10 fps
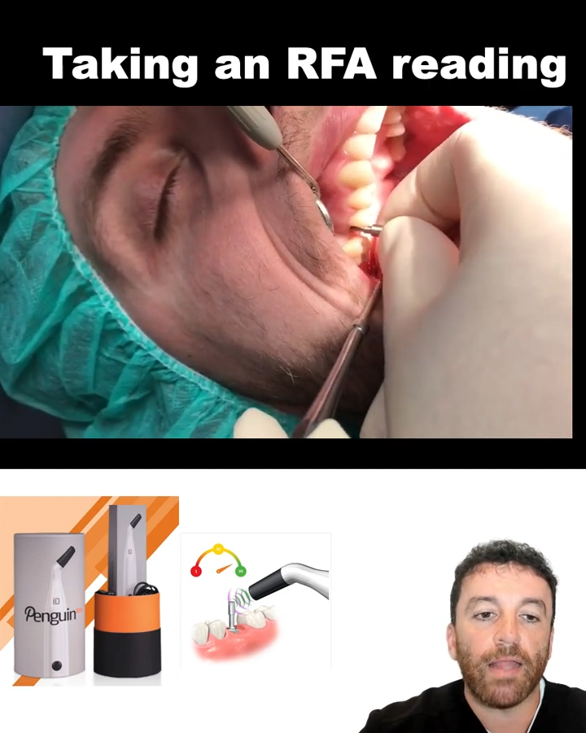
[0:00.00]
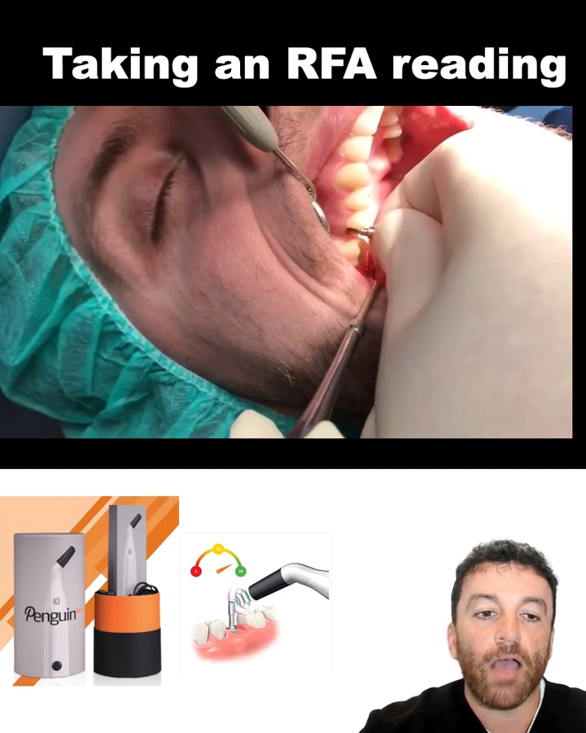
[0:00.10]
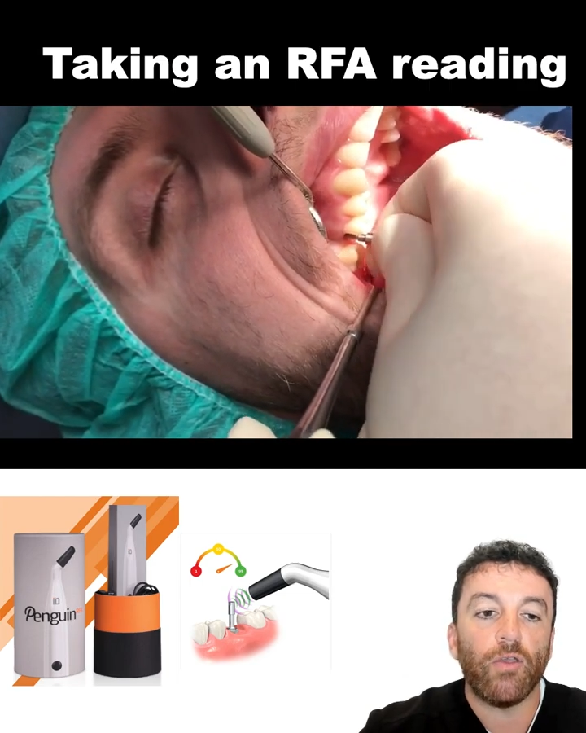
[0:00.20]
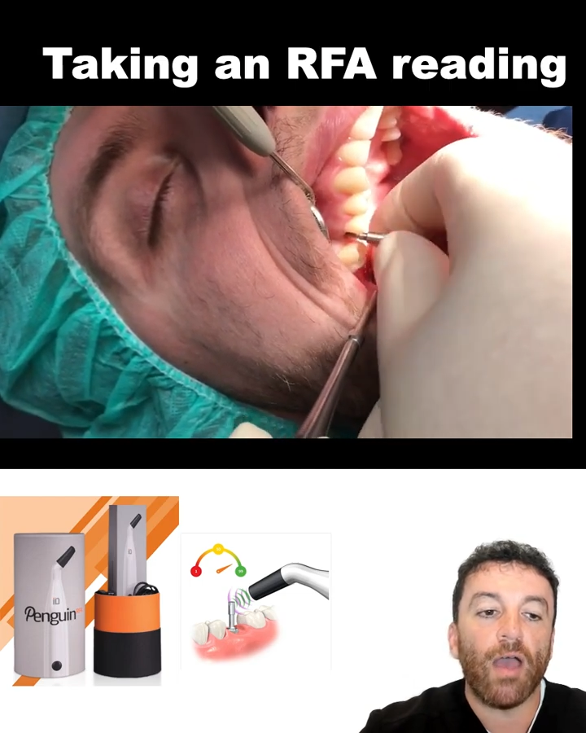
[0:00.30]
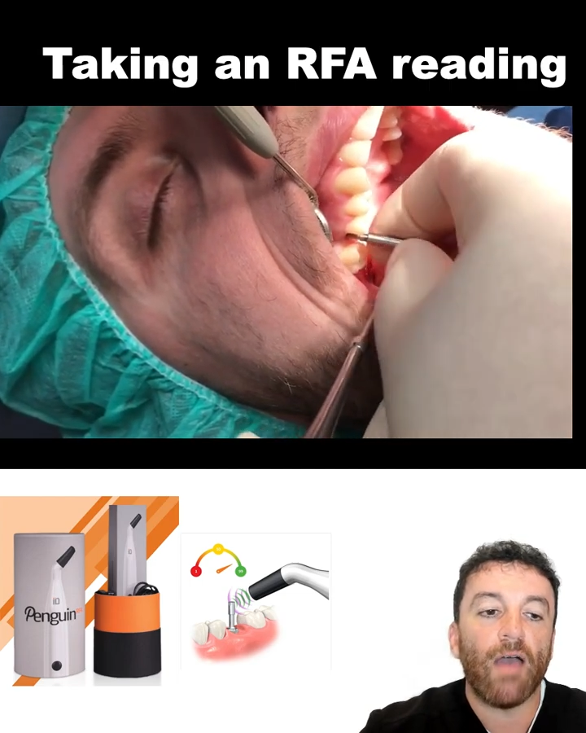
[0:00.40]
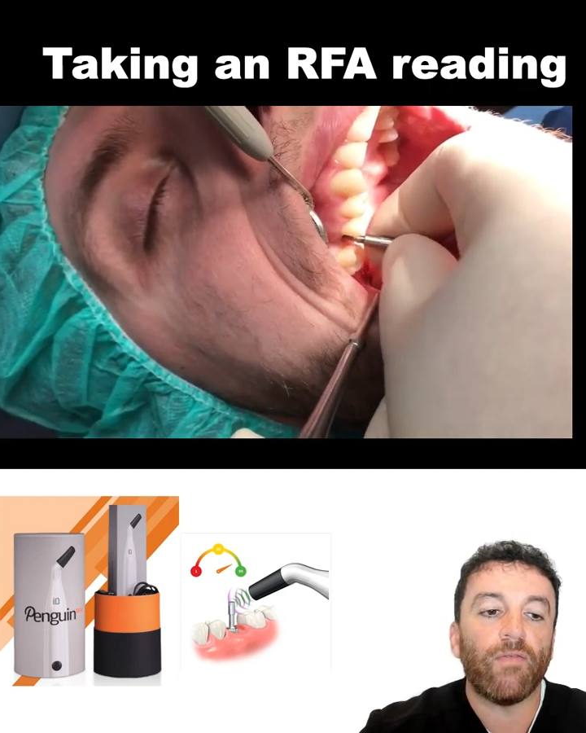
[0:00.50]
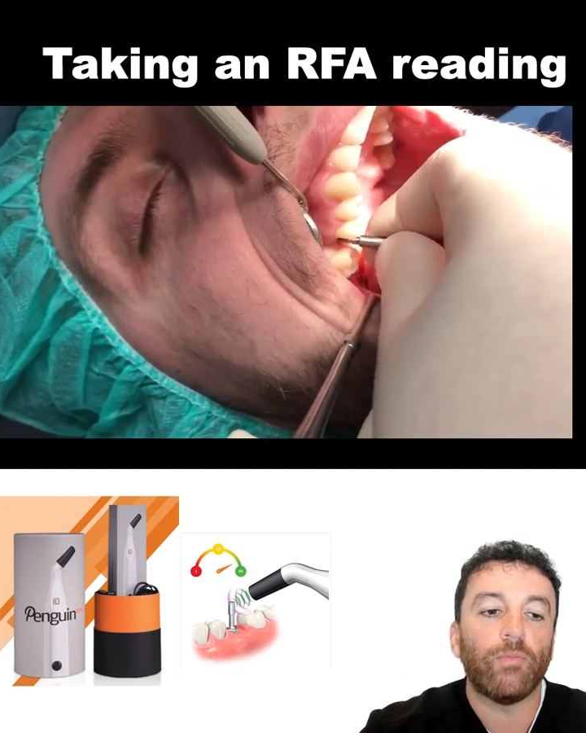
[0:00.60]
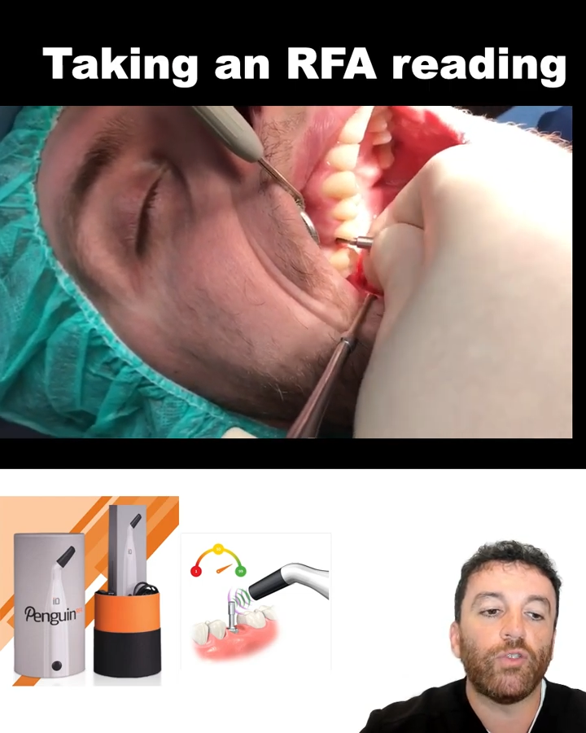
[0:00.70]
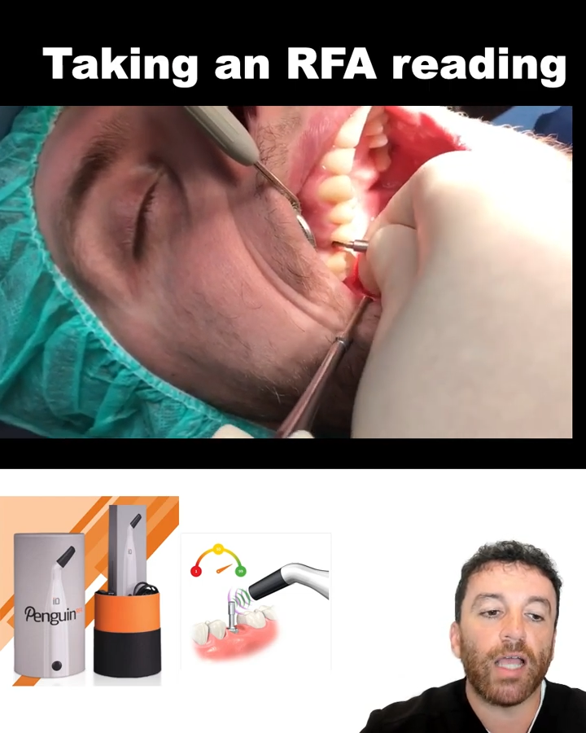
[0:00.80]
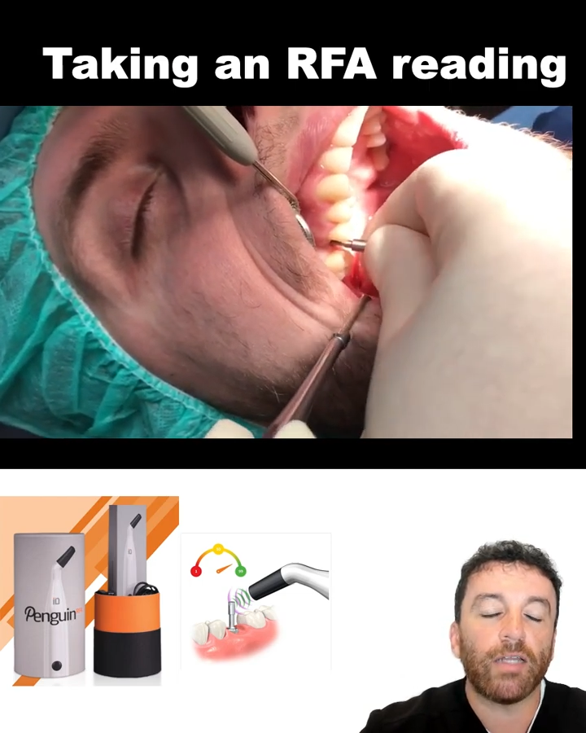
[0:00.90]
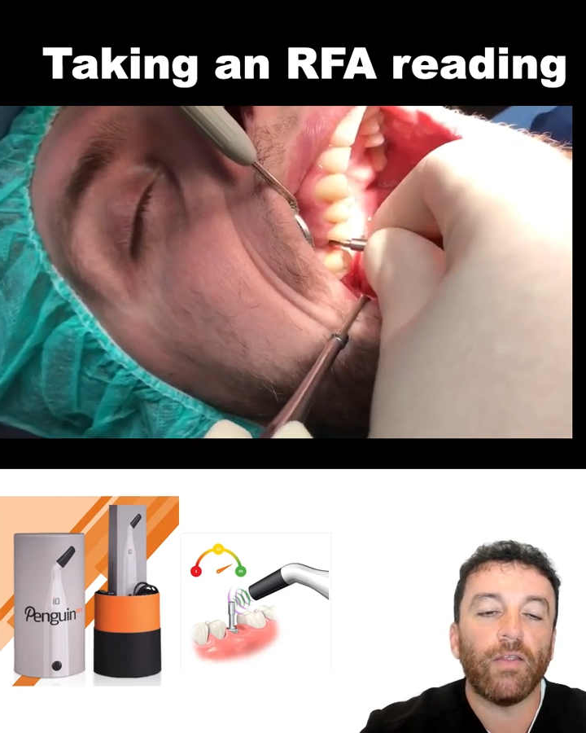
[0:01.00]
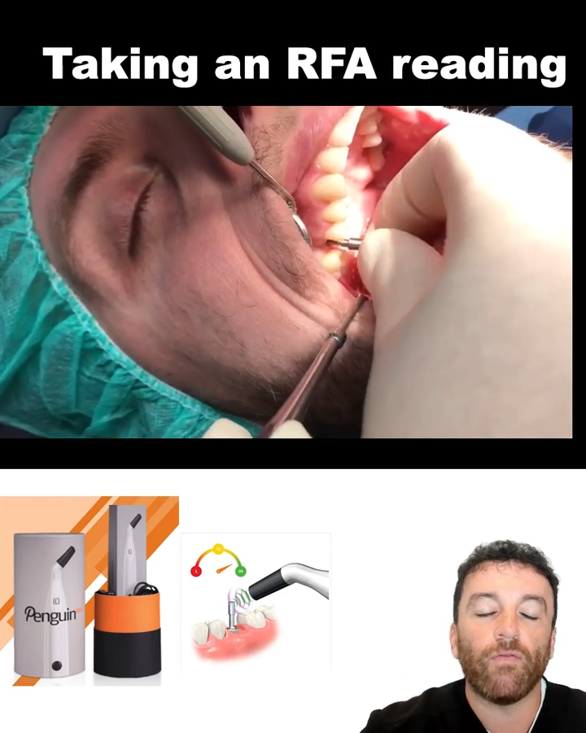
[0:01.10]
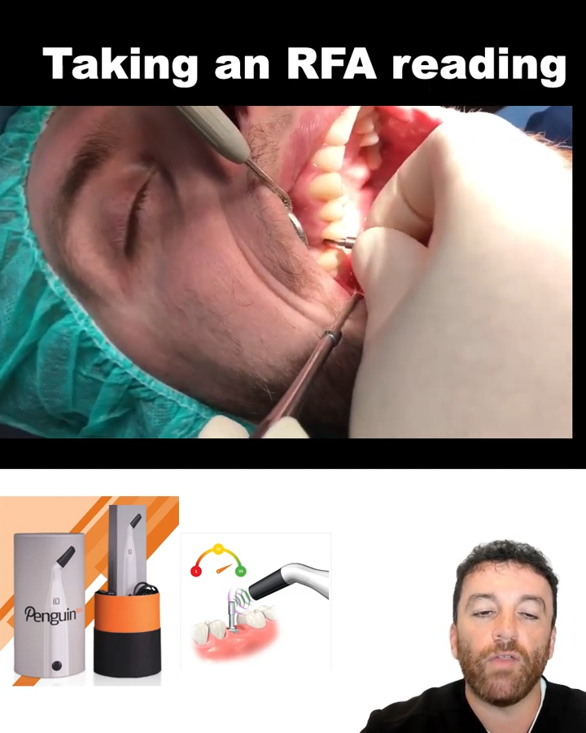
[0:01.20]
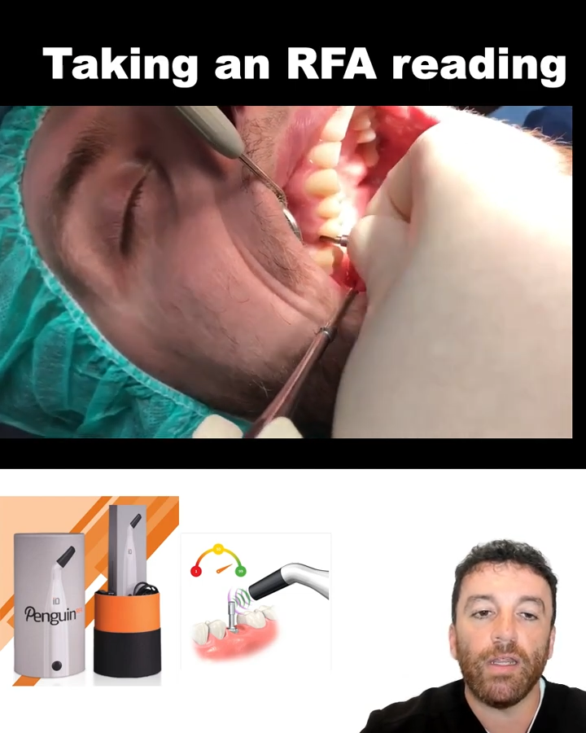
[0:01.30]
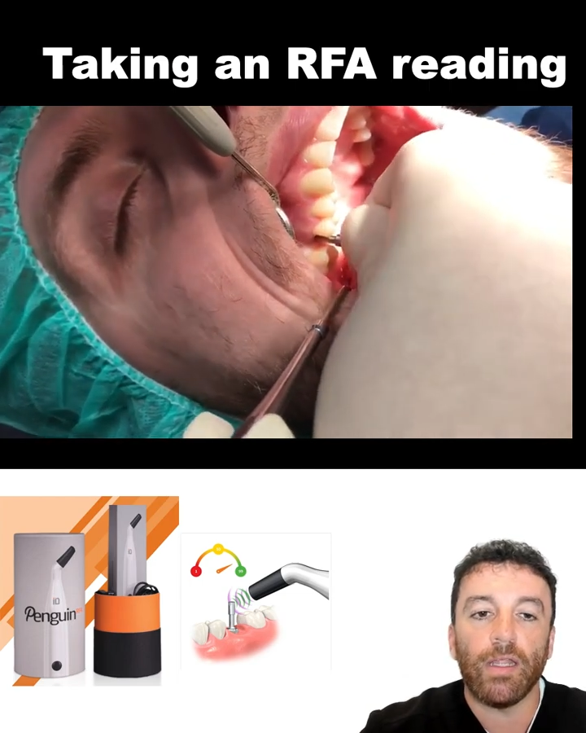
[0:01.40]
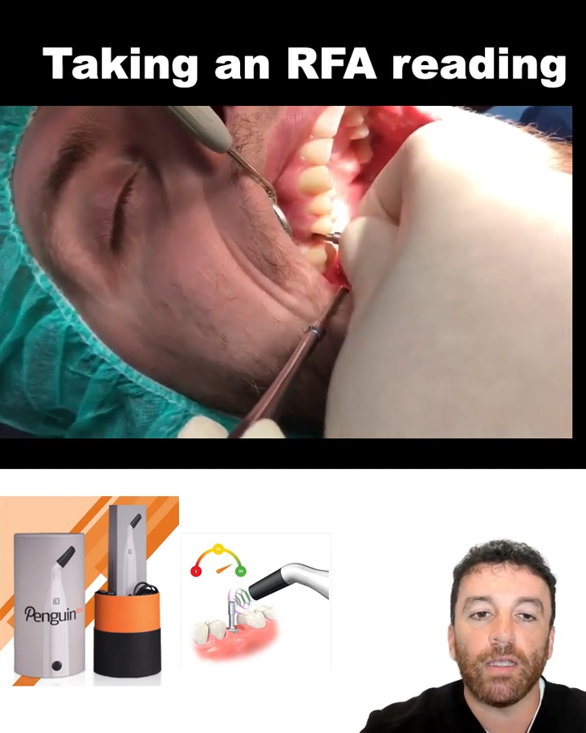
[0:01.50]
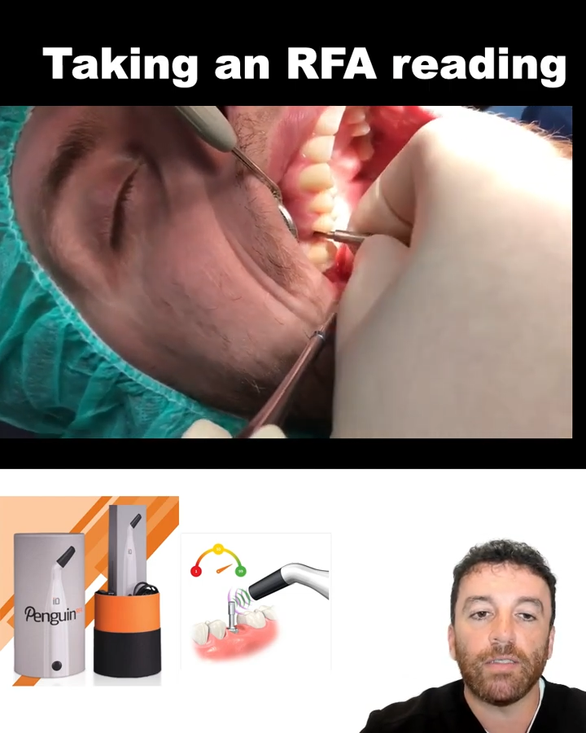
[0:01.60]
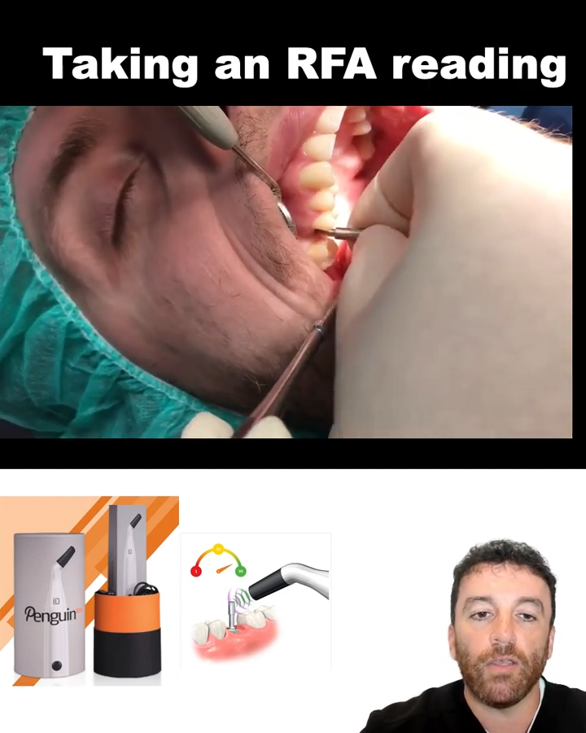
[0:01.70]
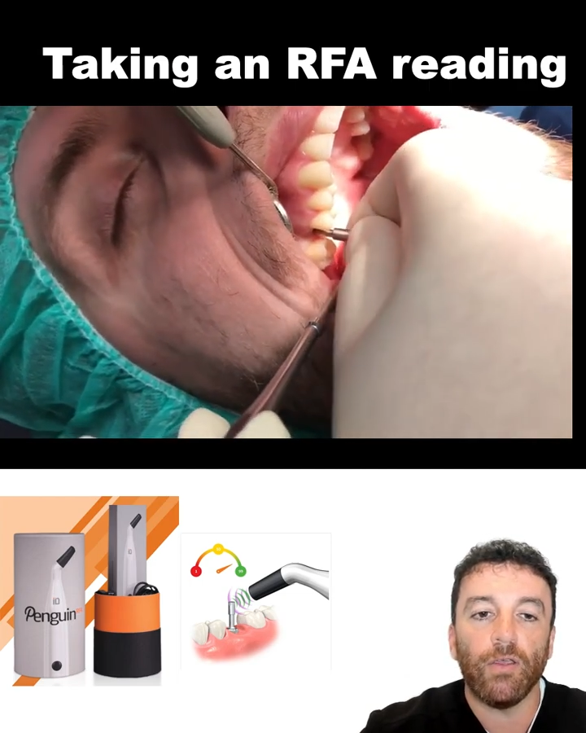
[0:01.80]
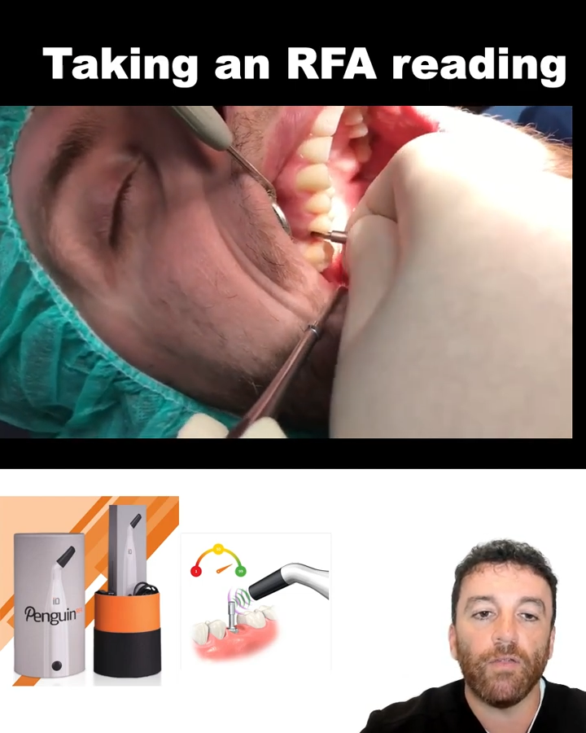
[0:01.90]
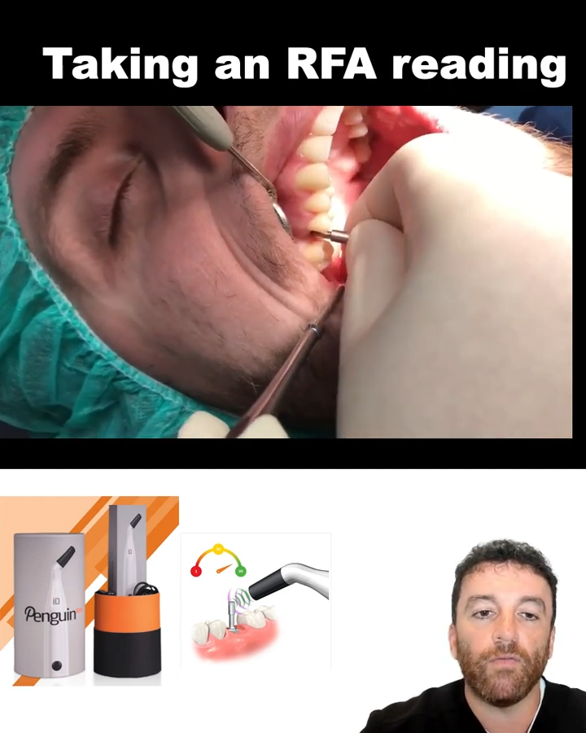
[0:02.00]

Now you have objective readings that you can